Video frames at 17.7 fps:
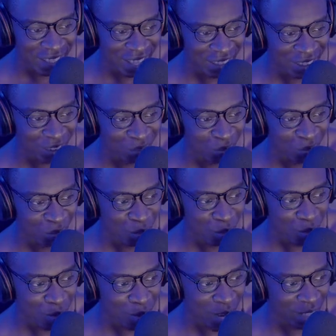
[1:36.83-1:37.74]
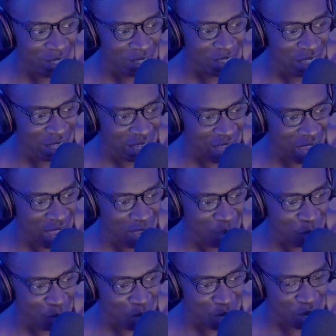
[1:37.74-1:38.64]
That will make the
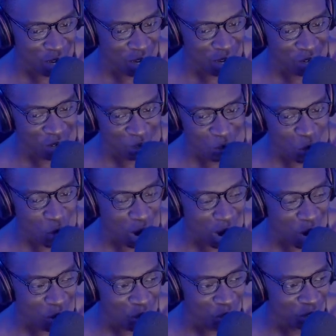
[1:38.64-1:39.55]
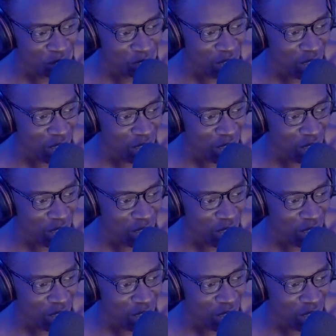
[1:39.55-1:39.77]
game uh, wow,